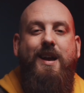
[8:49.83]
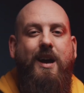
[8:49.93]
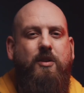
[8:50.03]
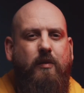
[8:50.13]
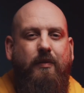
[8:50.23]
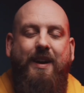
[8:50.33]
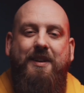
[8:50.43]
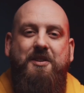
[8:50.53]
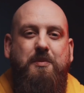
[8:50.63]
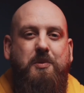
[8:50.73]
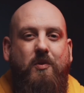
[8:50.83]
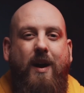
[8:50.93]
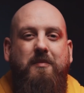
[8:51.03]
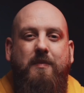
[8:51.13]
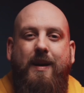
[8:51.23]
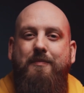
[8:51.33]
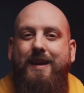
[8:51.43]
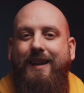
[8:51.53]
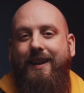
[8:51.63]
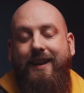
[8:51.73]
And don't forget to subscribe to my
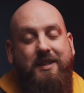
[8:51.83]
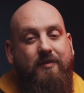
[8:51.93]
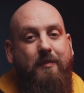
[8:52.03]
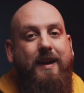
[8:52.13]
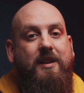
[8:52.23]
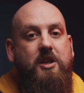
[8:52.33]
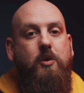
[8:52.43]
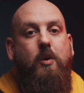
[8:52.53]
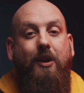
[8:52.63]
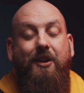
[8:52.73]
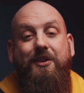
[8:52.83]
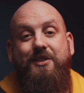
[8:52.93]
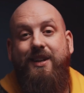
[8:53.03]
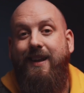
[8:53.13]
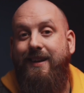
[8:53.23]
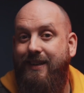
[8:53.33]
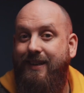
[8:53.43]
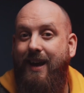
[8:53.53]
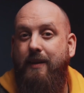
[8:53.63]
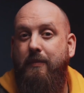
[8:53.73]
mailing list for my new Learn to Light
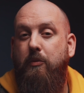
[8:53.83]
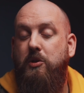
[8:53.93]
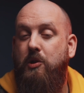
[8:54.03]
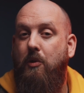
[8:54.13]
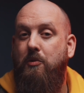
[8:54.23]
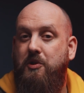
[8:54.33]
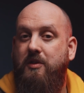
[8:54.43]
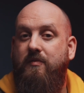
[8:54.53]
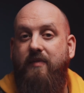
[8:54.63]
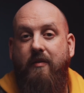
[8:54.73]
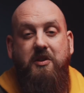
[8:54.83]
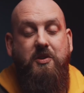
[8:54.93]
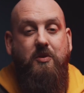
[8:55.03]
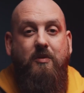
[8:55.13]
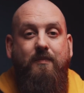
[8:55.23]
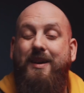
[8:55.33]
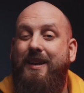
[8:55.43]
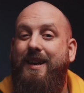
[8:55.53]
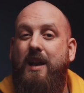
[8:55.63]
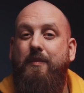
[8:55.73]
Academy, which launches very soon. My
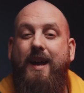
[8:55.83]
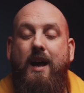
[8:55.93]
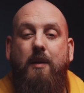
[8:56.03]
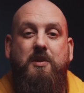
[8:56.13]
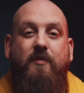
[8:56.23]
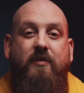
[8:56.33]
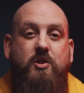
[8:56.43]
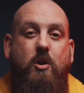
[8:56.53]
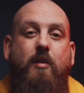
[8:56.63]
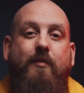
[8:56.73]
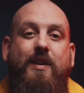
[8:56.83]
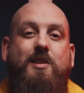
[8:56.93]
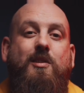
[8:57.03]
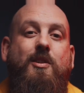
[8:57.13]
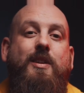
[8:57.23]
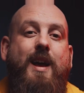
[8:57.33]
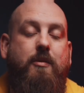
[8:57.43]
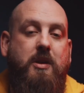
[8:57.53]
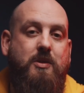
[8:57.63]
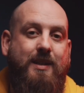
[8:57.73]
academy helps photographers learn
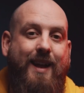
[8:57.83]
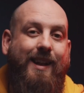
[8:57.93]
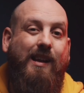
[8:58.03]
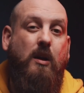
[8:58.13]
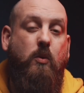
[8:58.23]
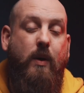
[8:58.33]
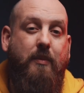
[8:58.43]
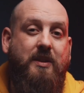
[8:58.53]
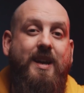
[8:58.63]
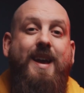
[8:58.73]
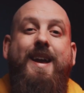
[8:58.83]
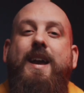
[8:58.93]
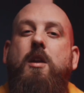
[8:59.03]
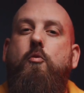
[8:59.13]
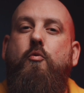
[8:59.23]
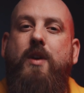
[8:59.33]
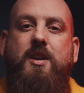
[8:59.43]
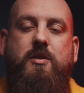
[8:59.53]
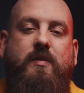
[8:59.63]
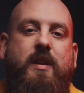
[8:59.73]
how to use lighting equipment in a
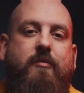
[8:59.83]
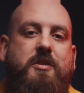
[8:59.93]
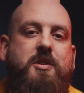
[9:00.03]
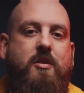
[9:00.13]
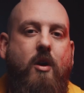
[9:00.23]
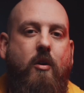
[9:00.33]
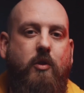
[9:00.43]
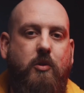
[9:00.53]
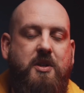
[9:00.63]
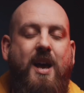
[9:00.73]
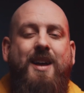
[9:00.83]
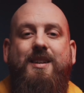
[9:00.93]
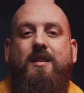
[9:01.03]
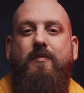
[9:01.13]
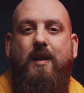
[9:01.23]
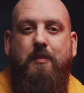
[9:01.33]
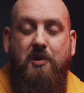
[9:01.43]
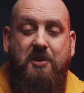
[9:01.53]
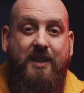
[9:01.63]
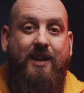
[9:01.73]
range of different scenarios to develop
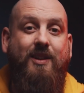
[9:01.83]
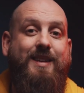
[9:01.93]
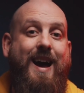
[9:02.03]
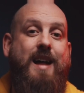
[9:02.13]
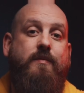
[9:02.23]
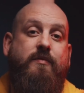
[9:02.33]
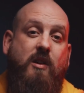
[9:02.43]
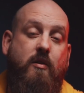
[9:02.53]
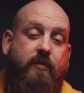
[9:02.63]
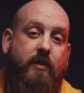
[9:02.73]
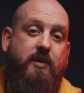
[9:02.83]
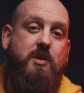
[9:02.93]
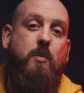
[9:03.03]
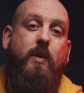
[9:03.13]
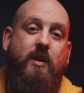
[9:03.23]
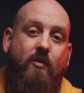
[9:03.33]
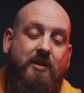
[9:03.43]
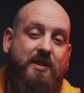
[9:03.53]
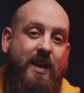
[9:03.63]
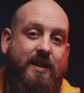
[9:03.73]
your skills and confidence when you're
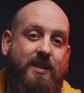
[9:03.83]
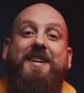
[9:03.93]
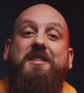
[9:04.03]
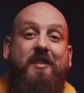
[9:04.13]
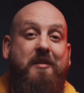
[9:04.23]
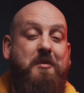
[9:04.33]
on set. Thanks very